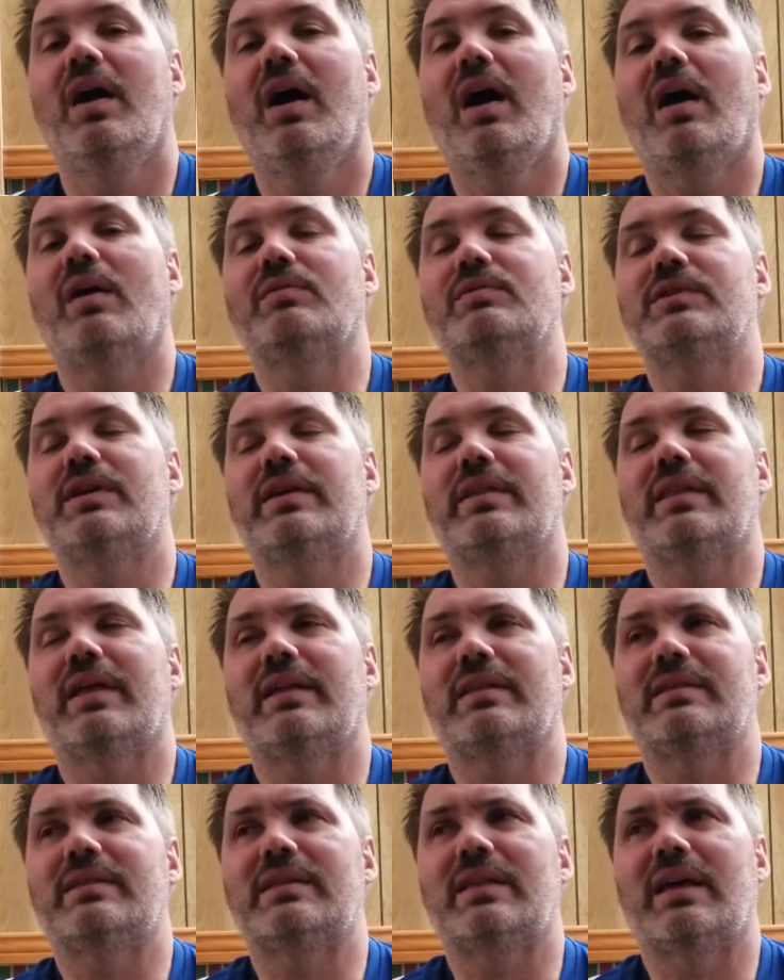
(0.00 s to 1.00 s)
I would say that
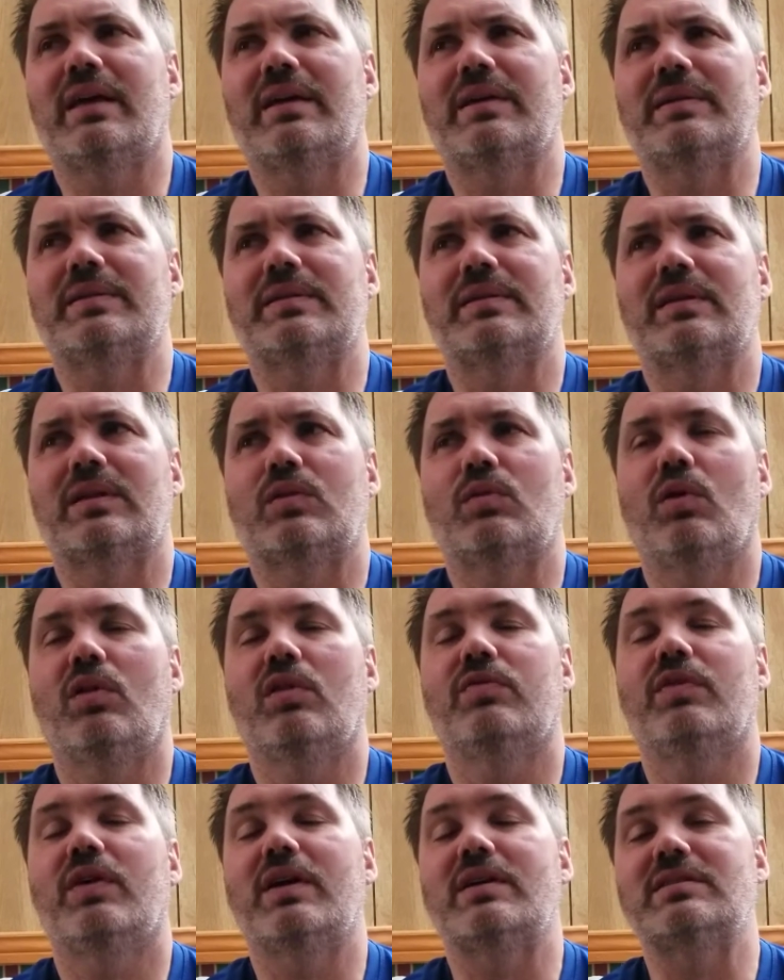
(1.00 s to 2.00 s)

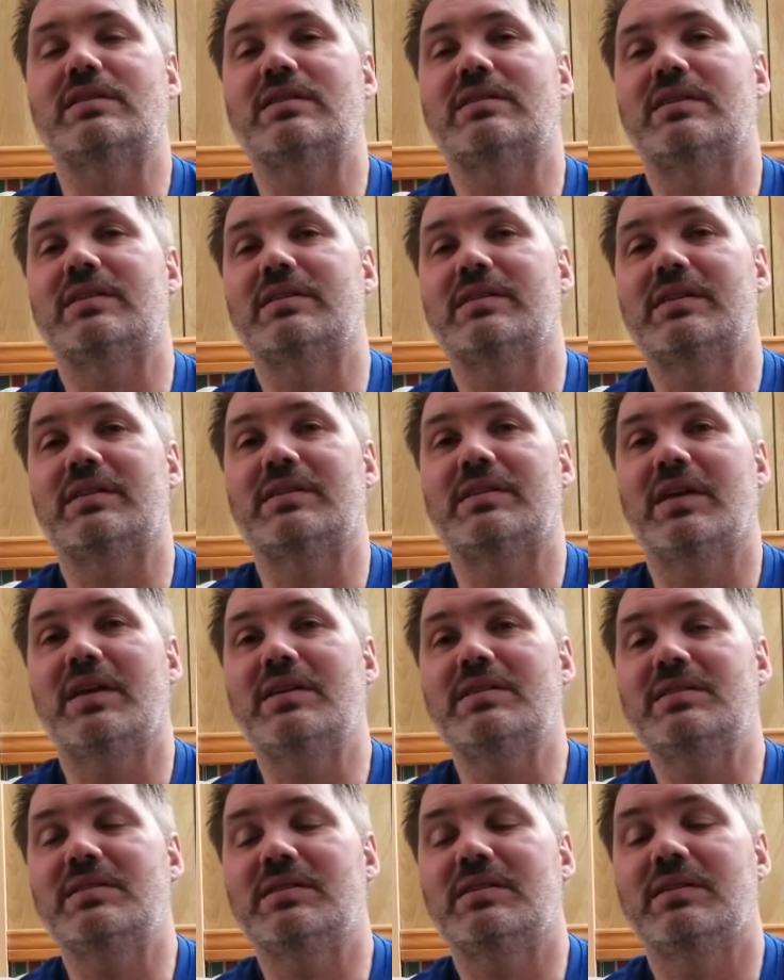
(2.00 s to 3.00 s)
qualifies as a
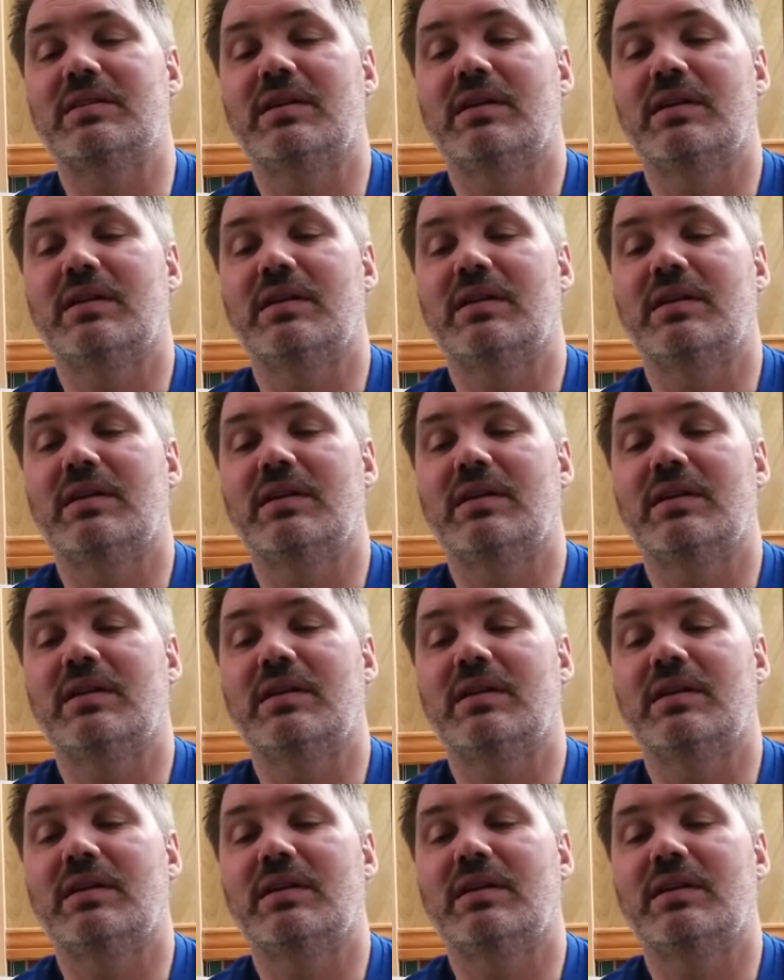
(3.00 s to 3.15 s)
success.